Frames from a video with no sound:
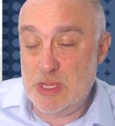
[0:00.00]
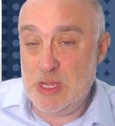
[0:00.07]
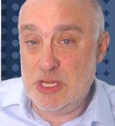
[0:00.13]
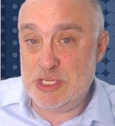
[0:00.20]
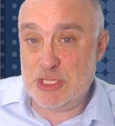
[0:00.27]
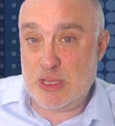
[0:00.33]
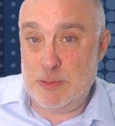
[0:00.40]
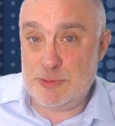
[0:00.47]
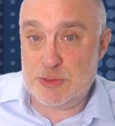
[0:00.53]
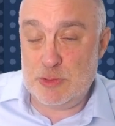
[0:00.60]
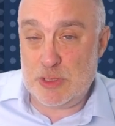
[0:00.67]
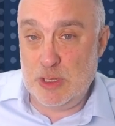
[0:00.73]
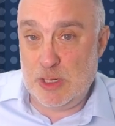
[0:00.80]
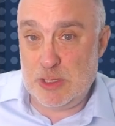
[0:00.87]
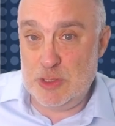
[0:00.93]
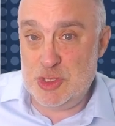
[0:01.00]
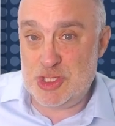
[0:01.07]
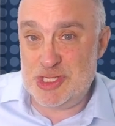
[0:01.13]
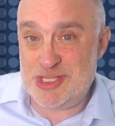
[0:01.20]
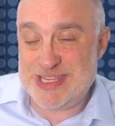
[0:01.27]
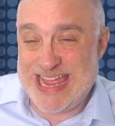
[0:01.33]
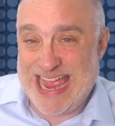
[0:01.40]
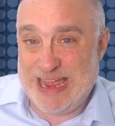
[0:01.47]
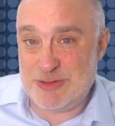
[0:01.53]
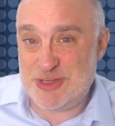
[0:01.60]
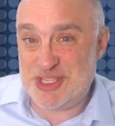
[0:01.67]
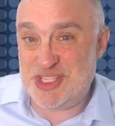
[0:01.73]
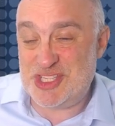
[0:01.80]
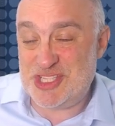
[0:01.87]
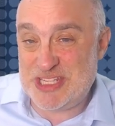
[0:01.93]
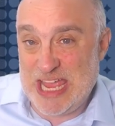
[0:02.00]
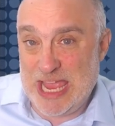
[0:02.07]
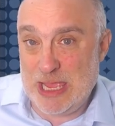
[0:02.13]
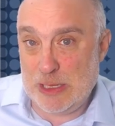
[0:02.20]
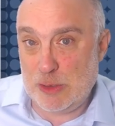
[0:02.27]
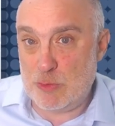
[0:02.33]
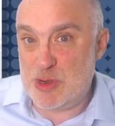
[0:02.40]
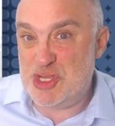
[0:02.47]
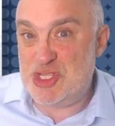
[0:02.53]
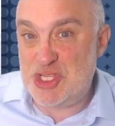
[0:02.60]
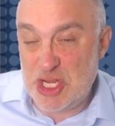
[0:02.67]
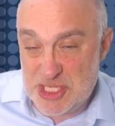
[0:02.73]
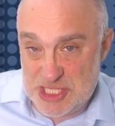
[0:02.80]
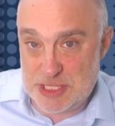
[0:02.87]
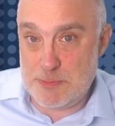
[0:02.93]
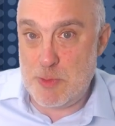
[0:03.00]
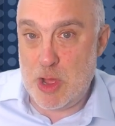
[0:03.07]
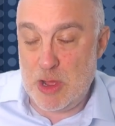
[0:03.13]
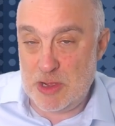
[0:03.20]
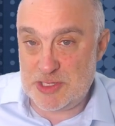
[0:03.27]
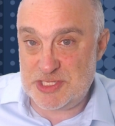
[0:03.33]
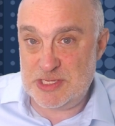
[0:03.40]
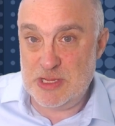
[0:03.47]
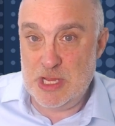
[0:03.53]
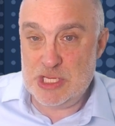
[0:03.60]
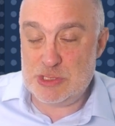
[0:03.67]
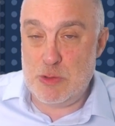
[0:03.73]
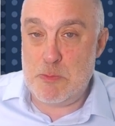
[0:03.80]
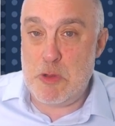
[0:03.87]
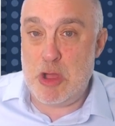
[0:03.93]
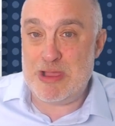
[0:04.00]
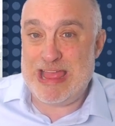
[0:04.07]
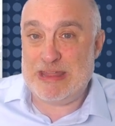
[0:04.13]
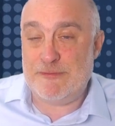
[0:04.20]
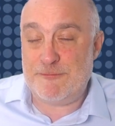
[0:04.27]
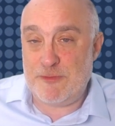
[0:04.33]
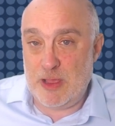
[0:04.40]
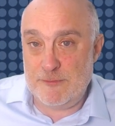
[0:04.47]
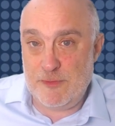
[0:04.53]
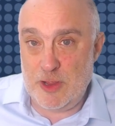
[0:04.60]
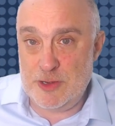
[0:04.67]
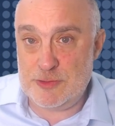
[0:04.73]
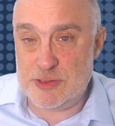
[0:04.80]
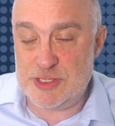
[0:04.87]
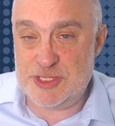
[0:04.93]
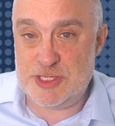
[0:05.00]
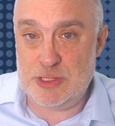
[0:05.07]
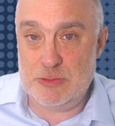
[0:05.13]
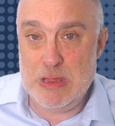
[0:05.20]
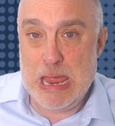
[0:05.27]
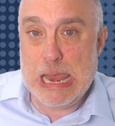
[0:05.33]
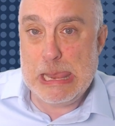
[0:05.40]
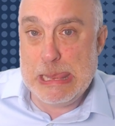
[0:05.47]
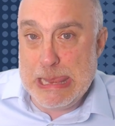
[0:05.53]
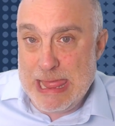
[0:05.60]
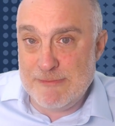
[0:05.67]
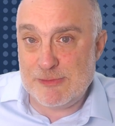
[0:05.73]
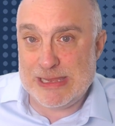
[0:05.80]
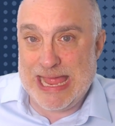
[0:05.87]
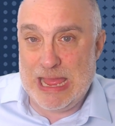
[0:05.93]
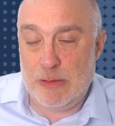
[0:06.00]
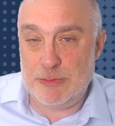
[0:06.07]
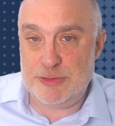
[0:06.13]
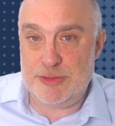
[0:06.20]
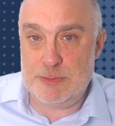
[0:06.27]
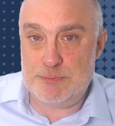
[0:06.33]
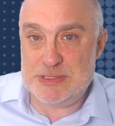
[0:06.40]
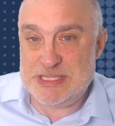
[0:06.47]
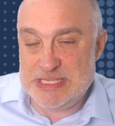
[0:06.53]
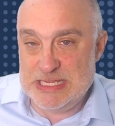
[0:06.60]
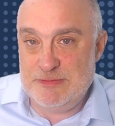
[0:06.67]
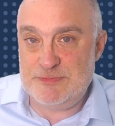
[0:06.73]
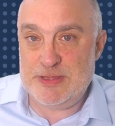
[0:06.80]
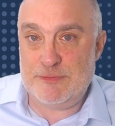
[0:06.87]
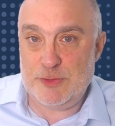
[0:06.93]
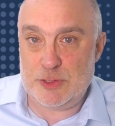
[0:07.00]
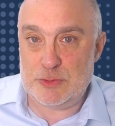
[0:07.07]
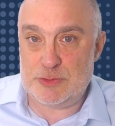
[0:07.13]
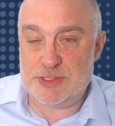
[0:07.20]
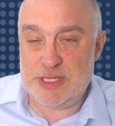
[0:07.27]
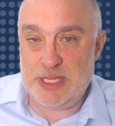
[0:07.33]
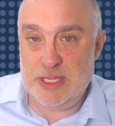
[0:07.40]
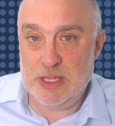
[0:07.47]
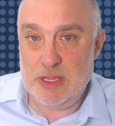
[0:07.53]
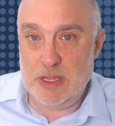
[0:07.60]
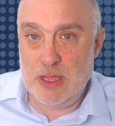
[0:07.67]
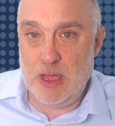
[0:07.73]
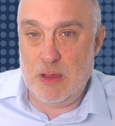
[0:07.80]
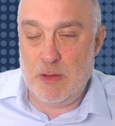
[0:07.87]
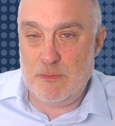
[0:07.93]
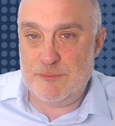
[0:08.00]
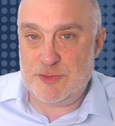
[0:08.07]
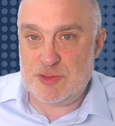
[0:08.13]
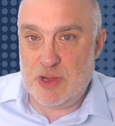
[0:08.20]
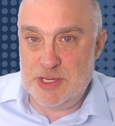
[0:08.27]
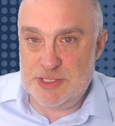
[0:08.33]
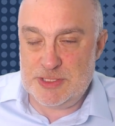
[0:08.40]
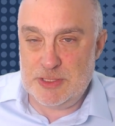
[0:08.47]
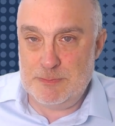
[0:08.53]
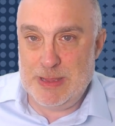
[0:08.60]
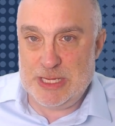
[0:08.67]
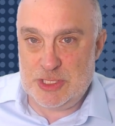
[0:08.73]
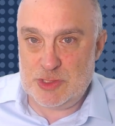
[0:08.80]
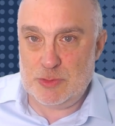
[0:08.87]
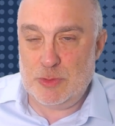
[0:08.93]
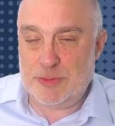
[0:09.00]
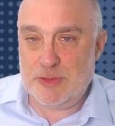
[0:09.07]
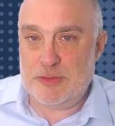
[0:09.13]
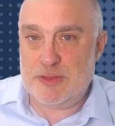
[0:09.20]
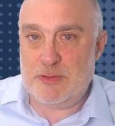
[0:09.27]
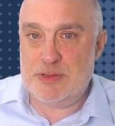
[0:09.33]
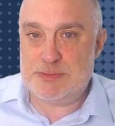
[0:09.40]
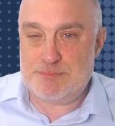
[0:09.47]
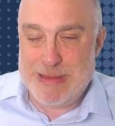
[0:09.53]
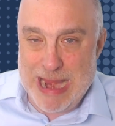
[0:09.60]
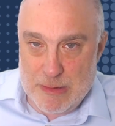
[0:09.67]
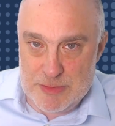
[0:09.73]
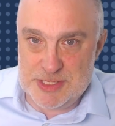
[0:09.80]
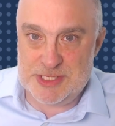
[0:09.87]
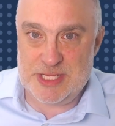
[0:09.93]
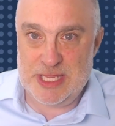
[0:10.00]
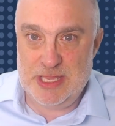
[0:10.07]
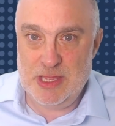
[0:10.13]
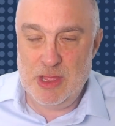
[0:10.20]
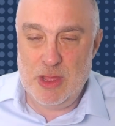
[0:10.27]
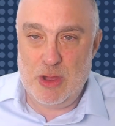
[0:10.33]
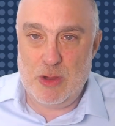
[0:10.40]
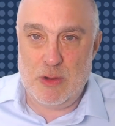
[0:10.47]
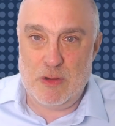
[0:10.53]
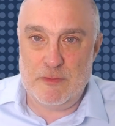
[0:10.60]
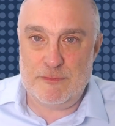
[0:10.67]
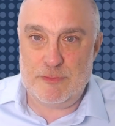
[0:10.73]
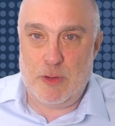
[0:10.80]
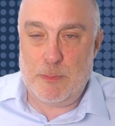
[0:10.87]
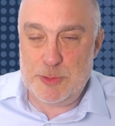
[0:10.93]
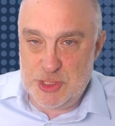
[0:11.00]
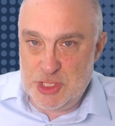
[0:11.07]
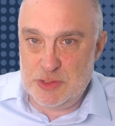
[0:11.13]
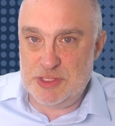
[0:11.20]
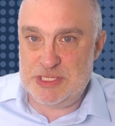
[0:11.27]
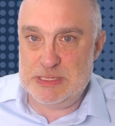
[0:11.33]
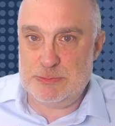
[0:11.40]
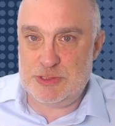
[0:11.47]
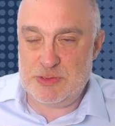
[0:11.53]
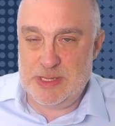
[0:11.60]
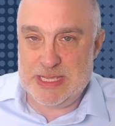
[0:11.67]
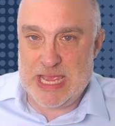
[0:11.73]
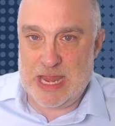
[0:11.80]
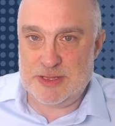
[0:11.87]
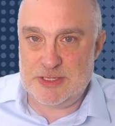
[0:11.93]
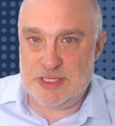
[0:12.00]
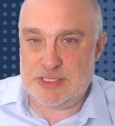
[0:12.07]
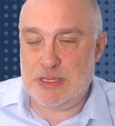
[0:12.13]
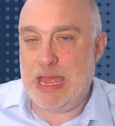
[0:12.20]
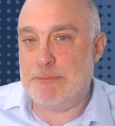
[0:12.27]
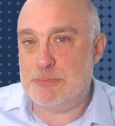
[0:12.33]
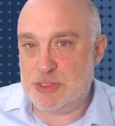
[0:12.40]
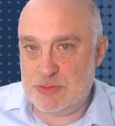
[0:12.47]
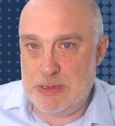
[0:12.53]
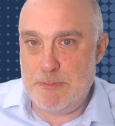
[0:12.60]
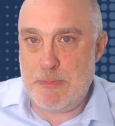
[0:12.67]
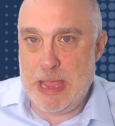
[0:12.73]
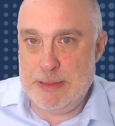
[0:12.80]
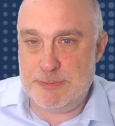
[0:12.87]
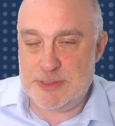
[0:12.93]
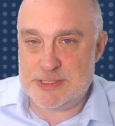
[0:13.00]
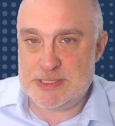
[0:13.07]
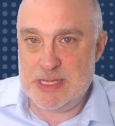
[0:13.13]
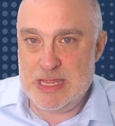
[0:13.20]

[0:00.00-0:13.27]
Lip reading: to come to a conclusion as to how to scale or adjust the marks to a mark out of 500 to level out the perceived difficulty of trying to make sure that there is parity of opportunity between candidates and between papers.